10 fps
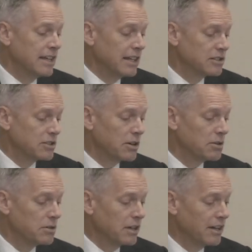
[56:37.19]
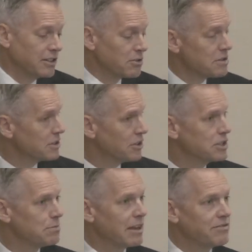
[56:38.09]
And so uh, your
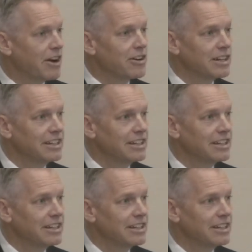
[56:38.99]
results may vary.